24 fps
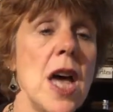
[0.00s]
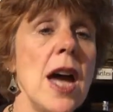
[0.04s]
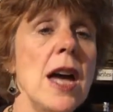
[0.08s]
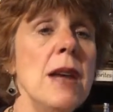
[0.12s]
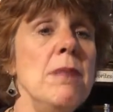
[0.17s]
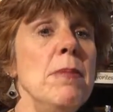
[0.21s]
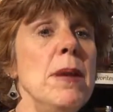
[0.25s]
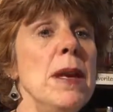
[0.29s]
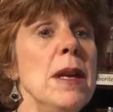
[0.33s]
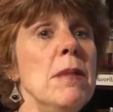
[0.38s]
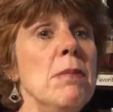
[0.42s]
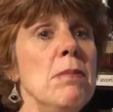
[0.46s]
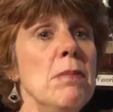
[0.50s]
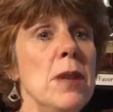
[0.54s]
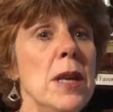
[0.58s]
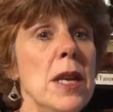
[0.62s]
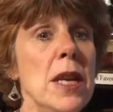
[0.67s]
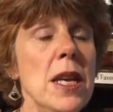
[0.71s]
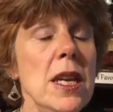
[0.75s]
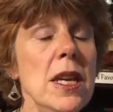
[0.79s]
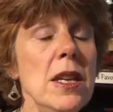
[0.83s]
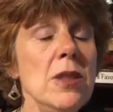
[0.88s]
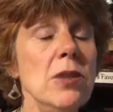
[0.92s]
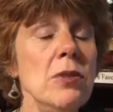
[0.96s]
90 and
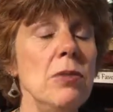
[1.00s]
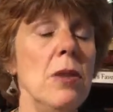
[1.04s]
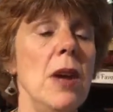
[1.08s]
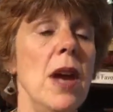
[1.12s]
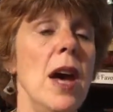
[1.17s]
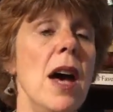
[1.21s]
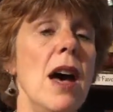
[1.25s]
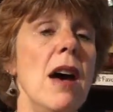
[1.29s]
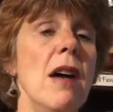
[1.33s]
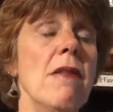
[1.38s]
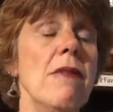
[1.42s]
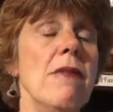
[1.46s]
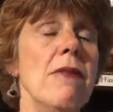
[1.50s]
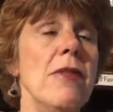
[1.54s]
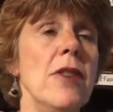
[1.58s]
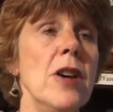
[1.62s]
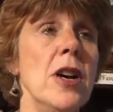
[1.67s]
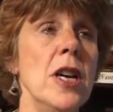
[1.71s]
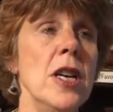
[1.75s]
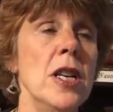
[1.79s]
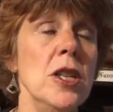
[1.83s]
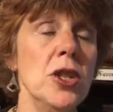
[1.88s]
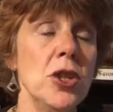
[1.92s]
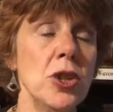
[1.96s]
B's. We have
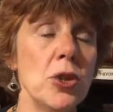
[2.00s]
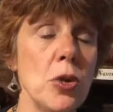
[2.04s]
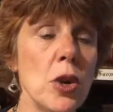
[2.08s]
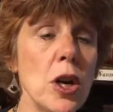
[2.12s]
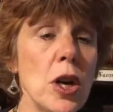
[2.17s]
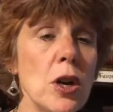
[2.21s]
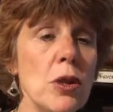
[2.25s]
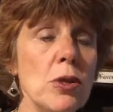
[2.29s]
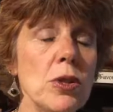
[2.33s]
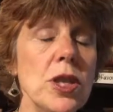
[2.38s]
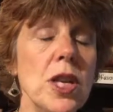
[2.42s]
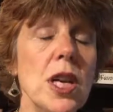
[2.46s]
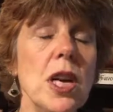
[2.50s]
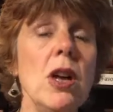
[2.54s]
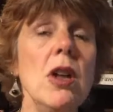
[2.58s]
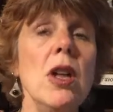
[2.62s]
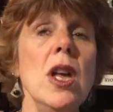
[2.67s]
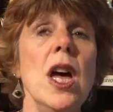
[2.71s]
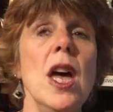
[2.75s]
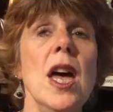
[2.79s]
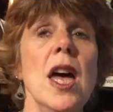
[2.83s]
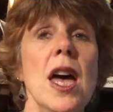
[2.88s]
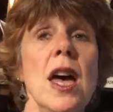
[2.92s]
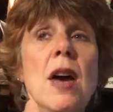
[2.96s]
a historic hotel.
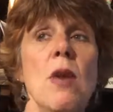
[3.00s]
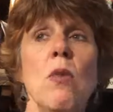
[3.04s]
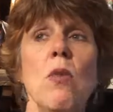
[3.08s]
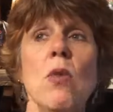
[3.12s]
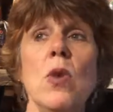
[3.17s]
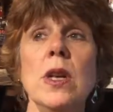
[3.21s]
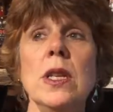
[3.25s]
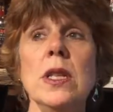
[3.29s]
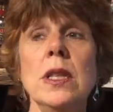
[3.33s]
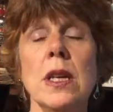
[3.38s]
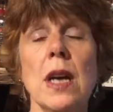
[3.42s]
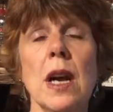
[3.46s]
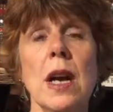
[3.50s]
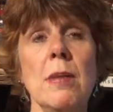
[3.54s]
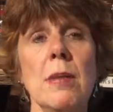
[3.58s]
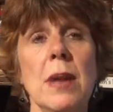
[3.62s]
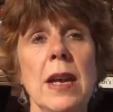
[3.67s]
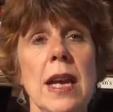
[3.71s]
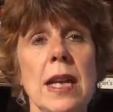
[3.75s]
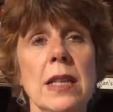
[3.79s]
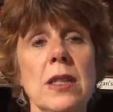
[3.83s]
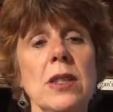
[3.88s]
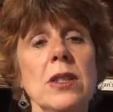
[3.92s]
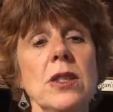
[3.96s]
At one time,
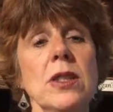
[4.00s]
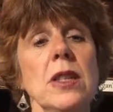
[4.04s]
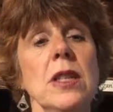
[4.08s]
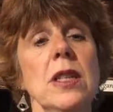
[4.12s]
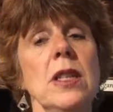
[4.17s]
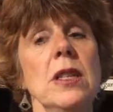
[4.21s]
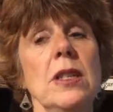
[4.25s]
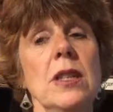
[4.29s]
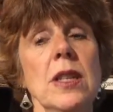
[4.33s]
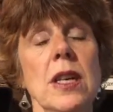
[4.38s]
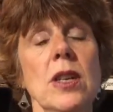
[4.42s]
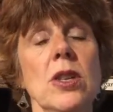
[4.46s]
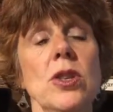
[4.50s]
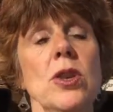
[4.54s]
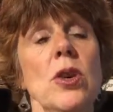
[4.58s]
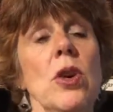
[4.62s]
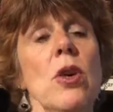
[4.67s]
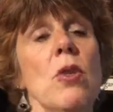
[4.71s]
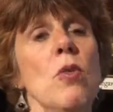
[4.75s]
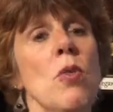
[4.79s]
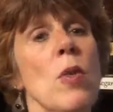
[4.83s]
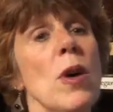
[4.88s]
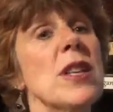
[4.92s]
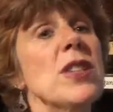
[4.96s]
Kansas City, St.
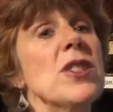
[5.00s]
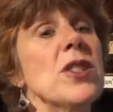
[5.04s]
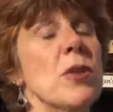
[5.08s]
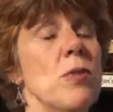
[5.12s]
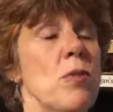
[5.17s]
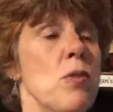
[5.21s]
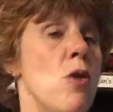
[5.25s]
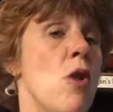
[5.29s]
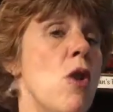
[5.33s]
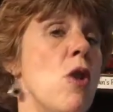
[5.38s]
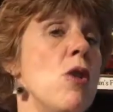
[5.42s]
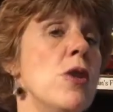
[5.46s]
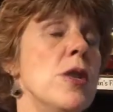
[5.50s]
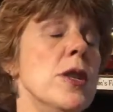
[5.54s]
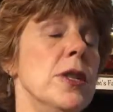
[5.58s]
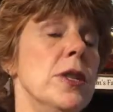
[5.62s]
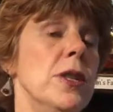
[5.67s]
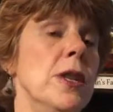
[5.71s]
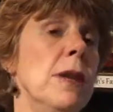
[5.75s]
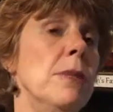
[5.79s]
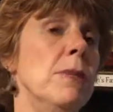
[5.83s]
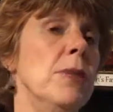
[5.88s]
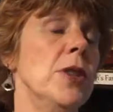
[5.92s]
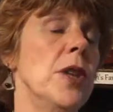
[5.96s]
Joe, and Weston were all the
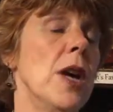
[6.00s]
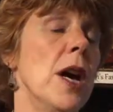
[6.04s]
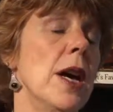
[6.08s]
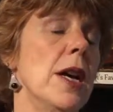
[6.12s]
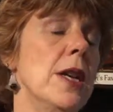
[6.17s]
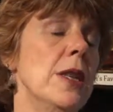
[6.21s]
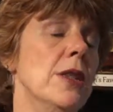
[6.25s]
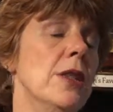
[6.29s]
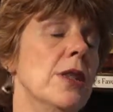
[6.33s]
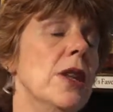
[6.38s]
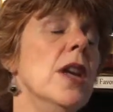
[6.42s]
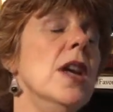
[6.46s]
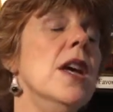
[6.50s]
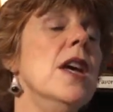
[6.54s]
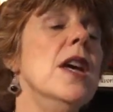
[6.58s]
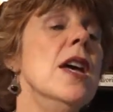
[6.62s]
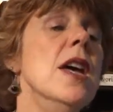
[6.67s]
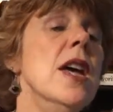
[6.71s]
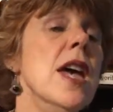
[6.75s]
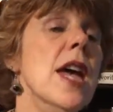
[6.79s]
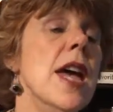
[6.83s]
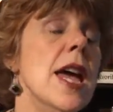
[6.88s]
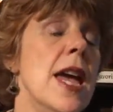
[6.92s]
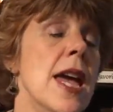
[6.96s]
same size.
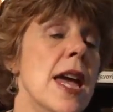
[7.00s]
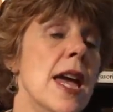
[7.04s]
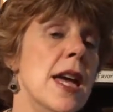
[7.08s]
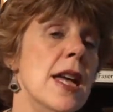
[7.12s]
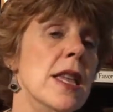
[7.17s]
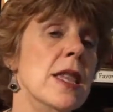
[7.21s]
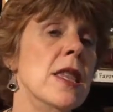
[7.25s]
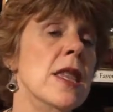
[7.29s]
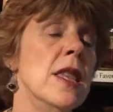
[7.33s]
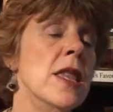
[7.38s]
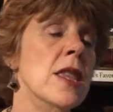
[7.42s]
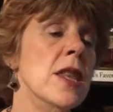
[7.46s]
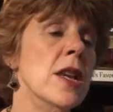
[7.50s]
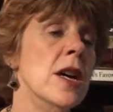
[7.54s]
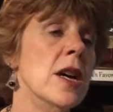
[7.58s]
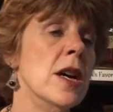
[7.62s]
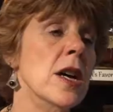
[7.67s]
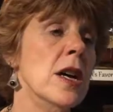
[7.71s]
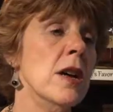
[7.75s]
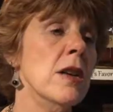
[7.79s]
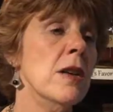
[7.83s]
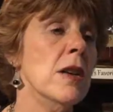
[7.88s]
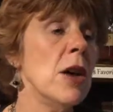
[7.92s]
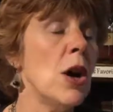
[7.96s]
And
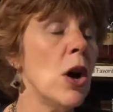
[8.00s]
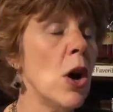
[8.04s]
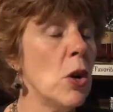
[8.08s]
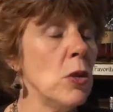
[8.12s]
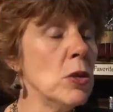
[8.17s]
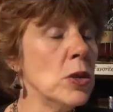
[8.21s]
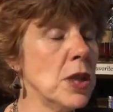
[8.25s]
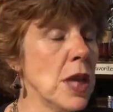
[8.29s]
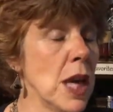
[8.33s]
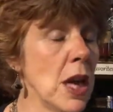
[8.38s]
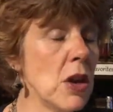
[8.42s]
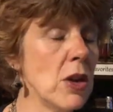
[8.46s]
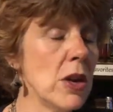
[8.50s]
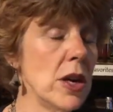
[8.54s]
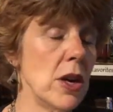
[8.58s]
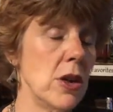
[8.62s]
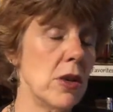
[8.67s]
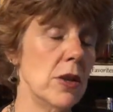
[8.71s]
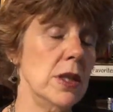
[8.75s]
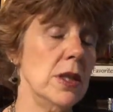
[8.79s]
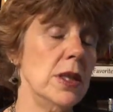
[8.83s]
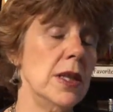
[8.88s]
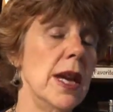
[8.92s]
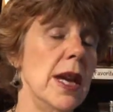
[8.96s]
the hotel
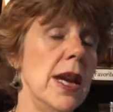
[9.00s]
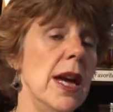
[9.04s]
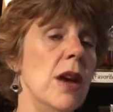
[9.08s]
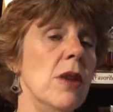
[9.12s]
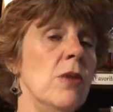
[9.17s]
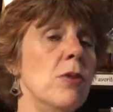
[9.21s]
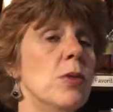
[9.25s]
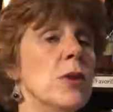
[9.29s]
here in town